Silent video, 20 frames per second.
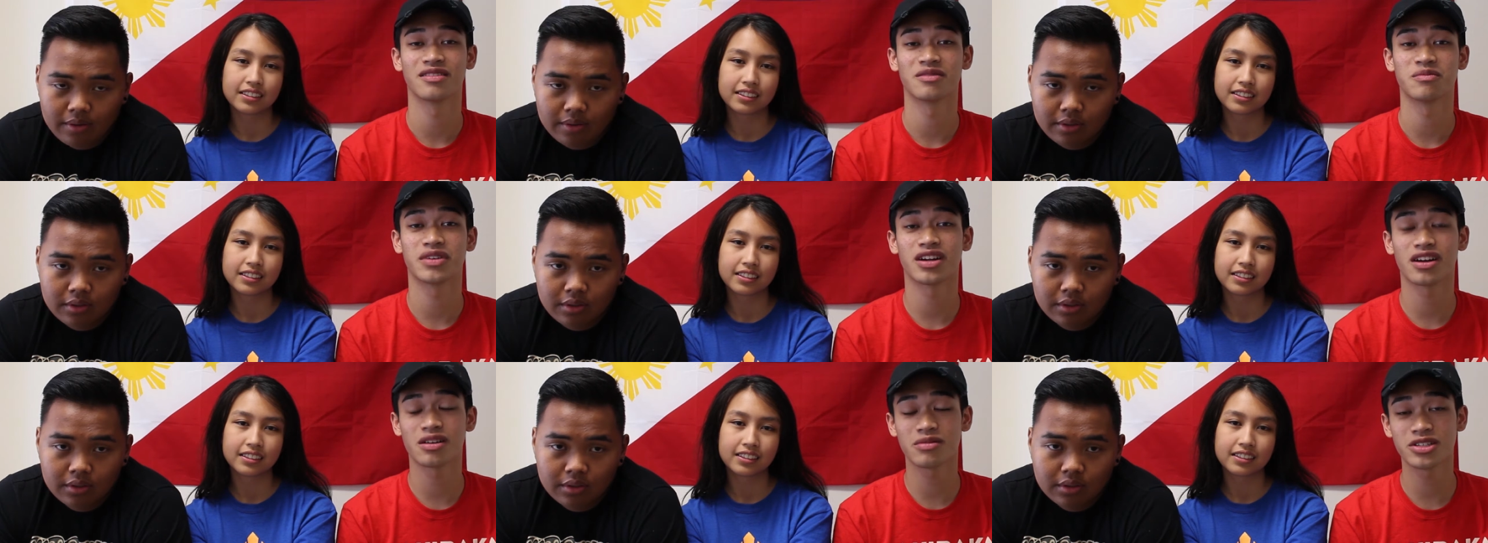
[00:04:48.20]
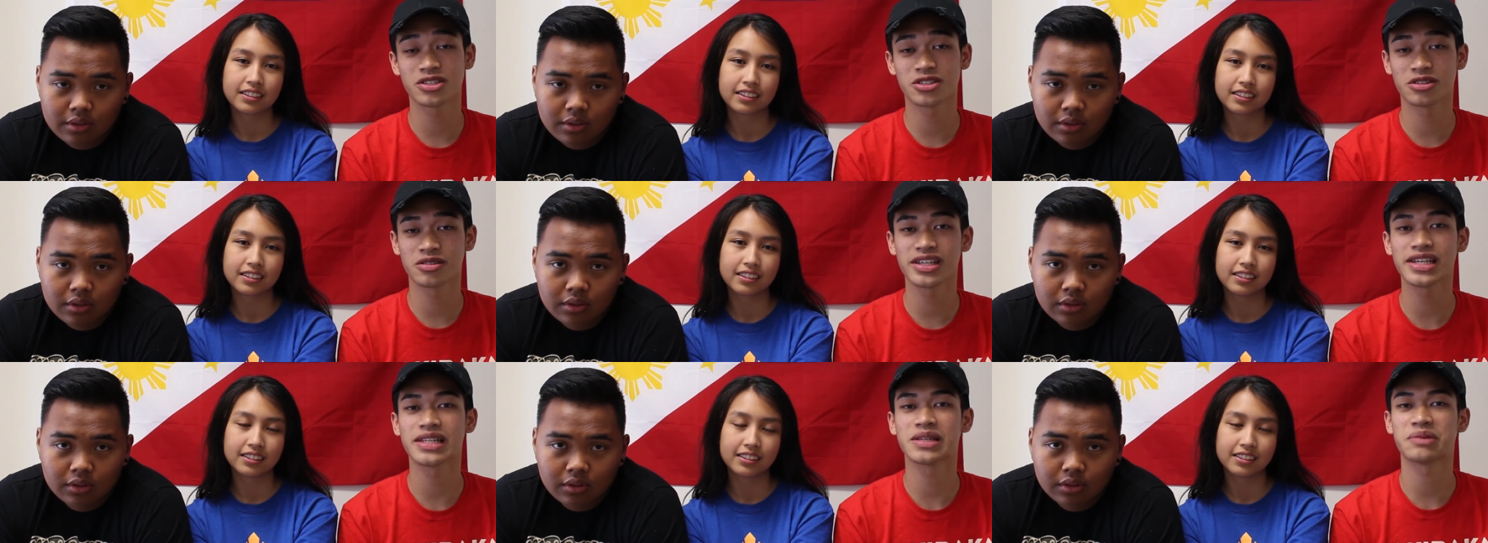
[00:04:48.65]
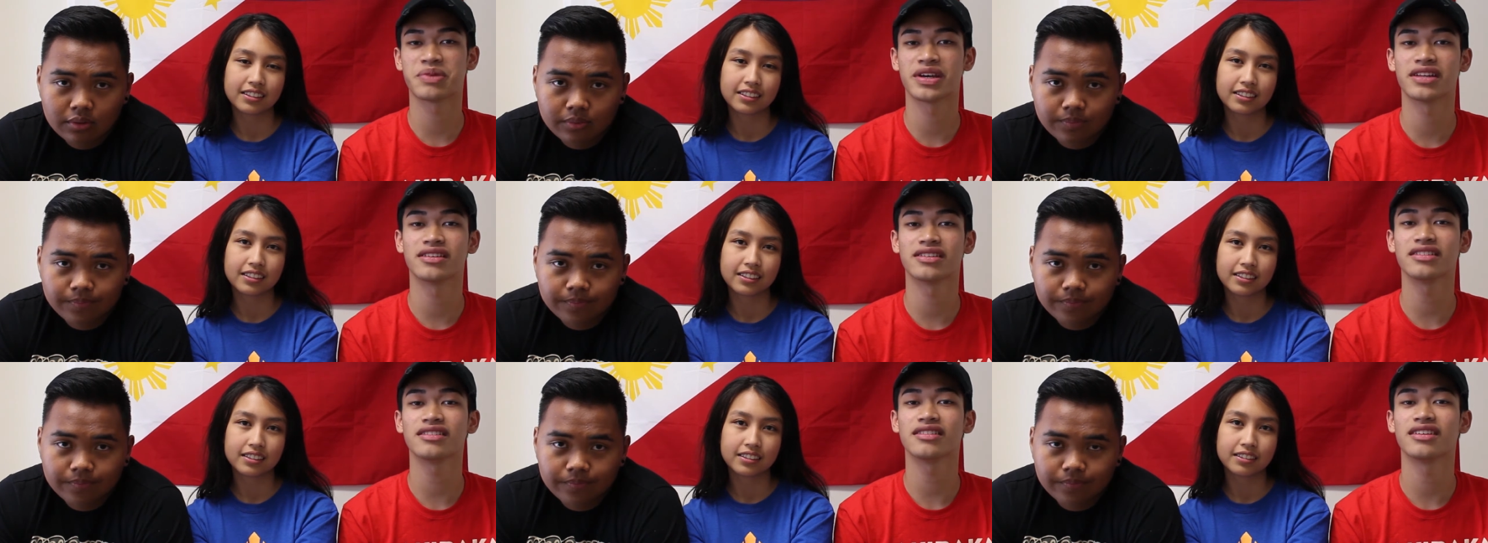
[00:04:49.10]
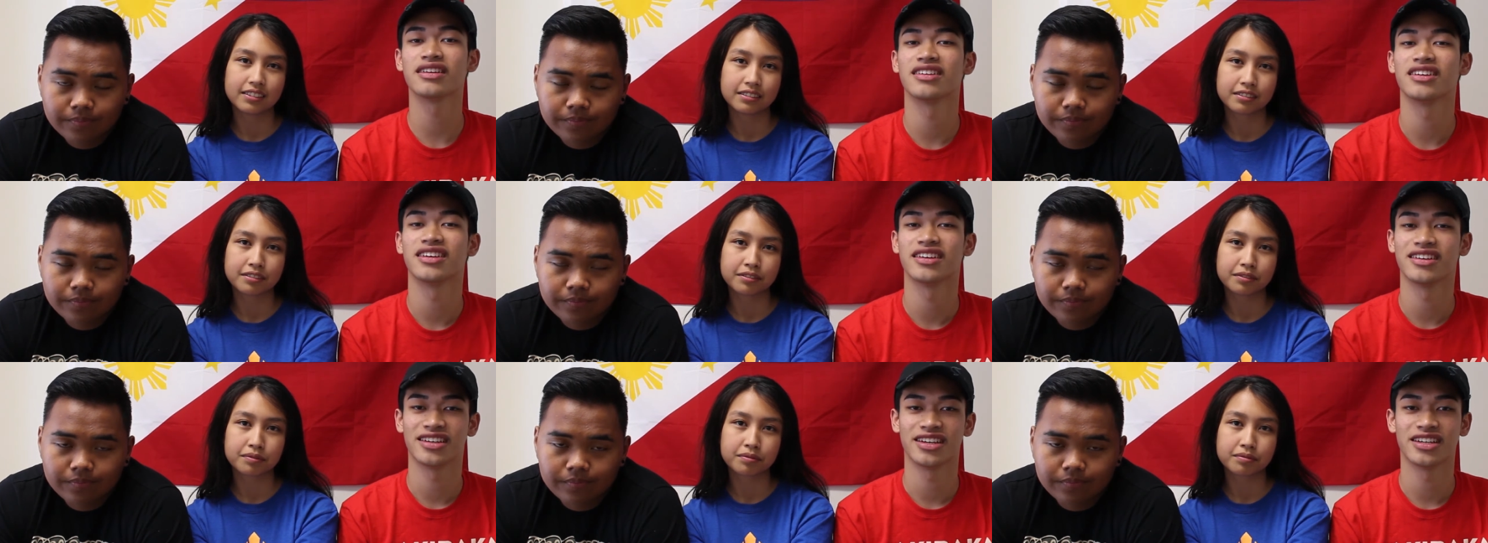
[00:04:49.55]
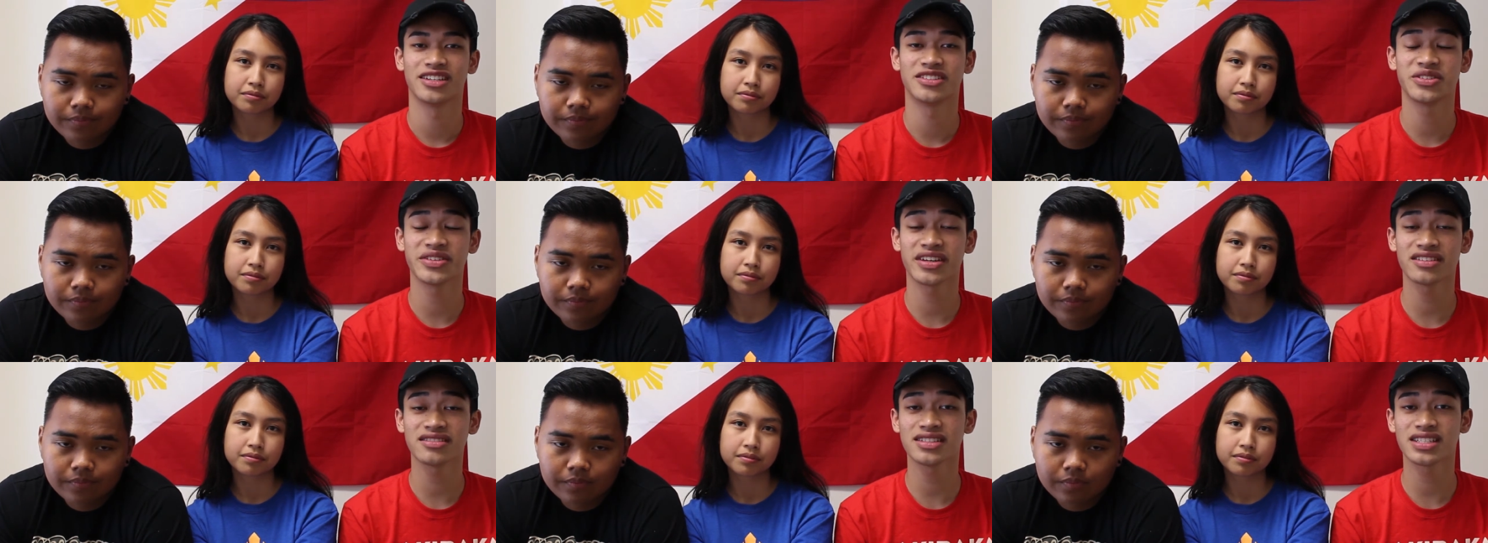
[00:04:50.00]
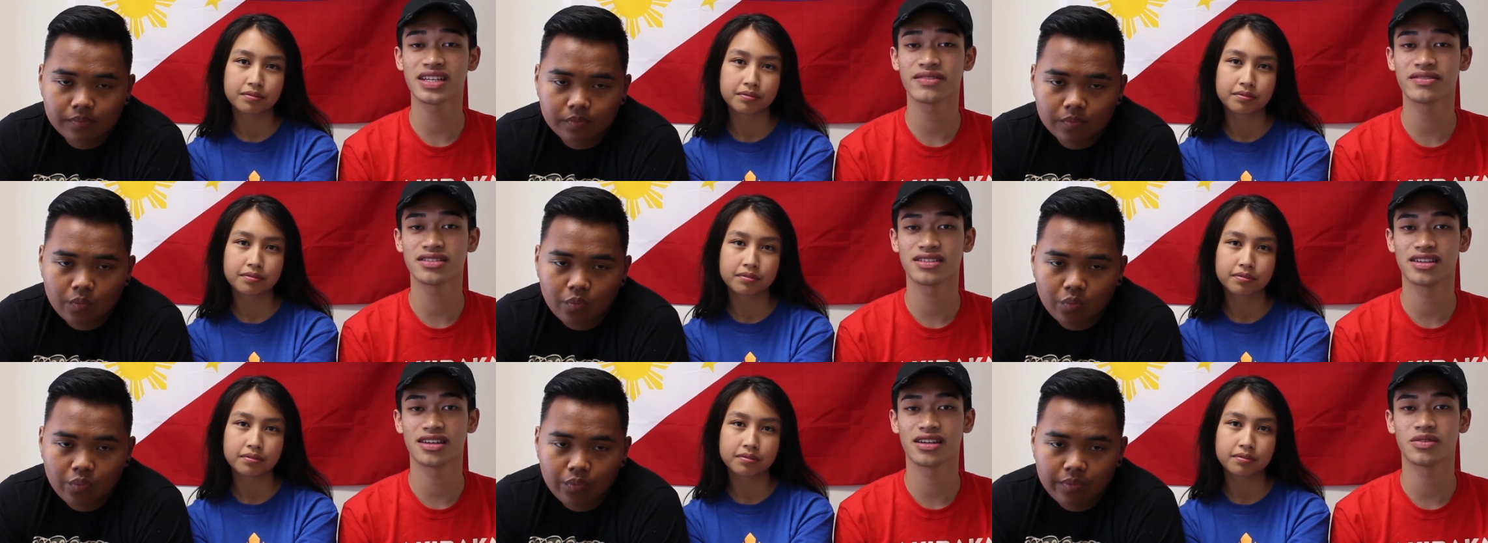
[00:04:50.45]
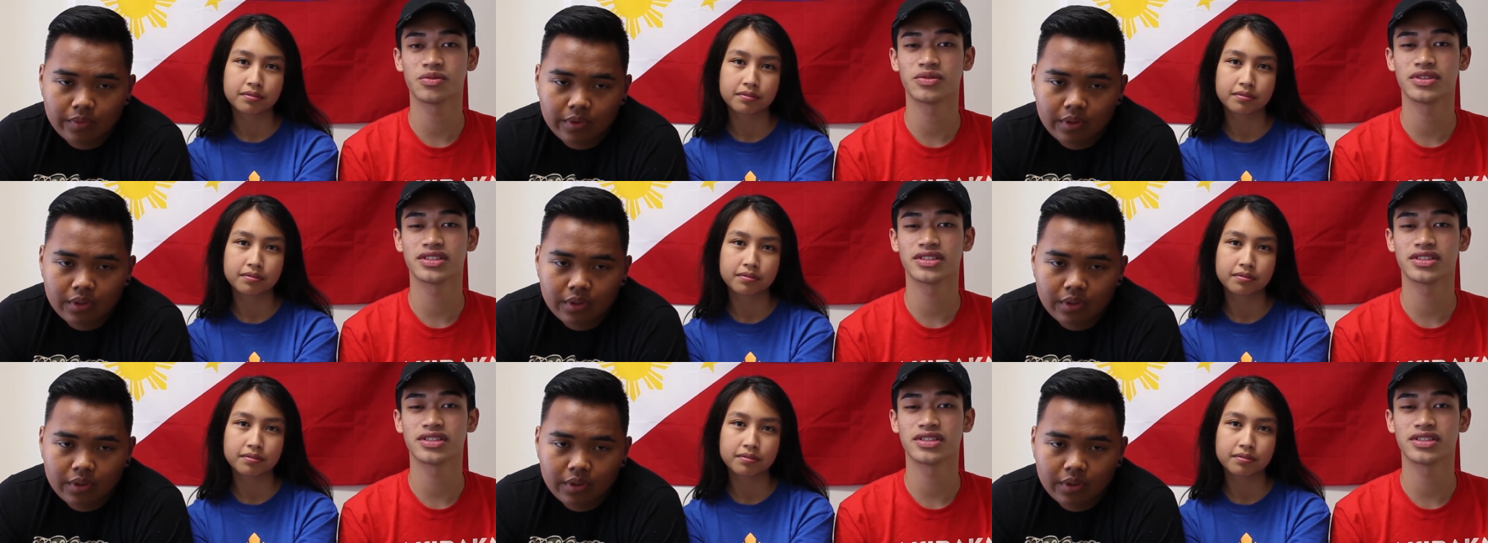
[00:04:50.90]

Speaker 1: But are we truly independent? In 2017,